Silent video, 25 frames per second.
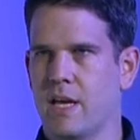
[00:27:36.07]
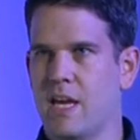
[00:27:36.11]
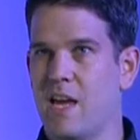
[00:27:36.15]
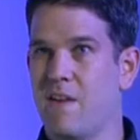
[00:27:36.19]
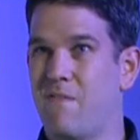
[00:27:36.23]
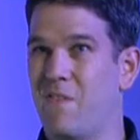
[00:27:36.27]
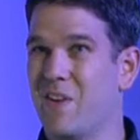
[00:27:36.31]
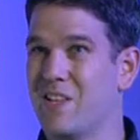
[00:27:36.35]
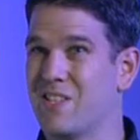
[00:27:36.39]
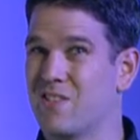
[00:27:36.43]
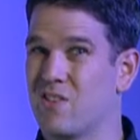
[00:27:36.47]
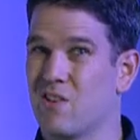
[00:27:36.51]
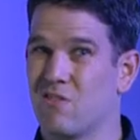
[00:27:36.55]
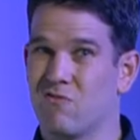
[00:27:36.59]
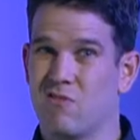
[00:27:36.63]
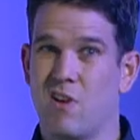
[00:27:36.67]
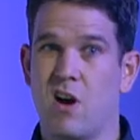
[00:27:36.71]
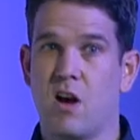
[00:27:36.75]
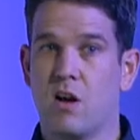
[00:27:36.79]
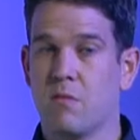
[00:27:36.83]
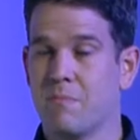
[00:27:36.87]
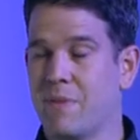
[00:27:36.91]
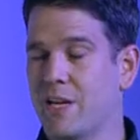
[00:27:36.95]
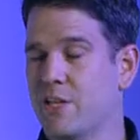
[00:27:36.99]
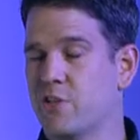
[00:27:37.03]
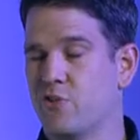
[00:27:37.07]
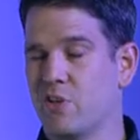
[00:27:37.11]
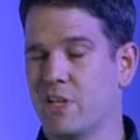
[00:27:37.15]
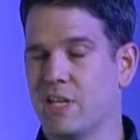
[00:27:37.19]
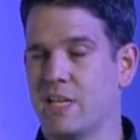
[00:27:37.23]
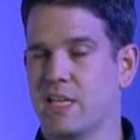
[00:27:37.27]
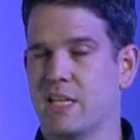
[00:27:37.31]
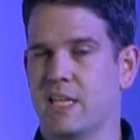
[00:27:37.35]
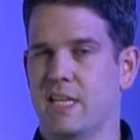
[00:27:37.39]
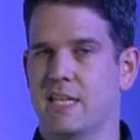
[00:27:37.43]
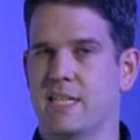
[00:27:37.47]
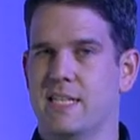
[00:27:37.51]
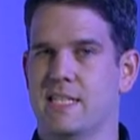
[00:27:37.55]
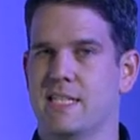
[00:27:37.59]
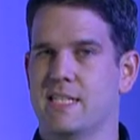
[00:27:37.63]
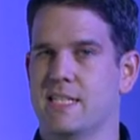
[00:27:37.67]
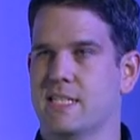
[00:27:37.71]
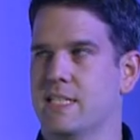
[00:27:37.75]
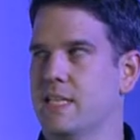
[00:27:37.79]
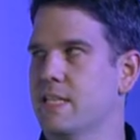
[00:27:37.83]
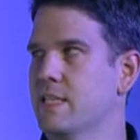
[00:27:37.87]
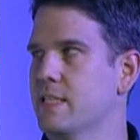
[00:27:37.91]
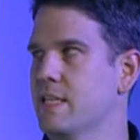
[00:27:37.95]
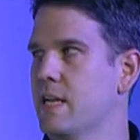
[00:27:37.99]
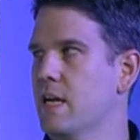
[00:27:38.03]
if it's the wrong metric,
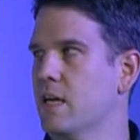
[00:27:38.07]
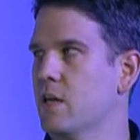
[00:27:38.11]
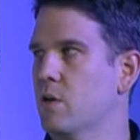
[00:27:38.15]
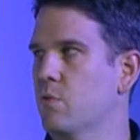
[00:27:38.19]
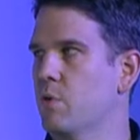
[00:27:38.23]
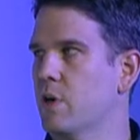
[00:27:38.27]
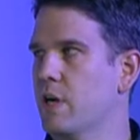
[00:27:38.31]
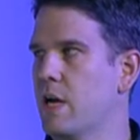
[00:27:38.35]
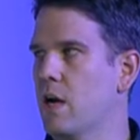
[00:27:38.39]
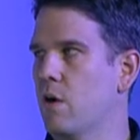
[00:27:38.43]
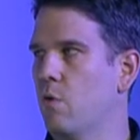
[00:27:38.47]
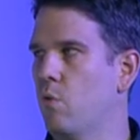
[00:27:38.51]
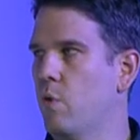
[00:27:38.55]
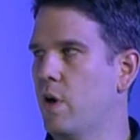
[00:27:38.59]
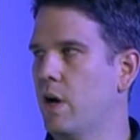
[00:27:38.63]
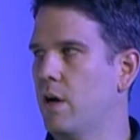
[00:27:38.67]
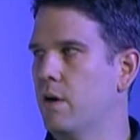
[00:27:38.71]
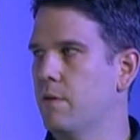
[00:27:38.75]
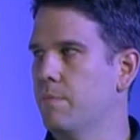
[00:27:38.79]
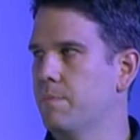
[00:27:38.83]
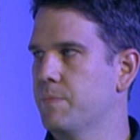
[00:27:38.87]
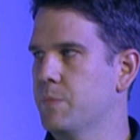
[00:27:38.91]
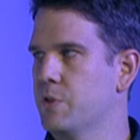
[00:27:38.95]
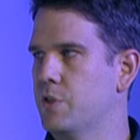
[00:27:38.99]
is, is not going to work out well.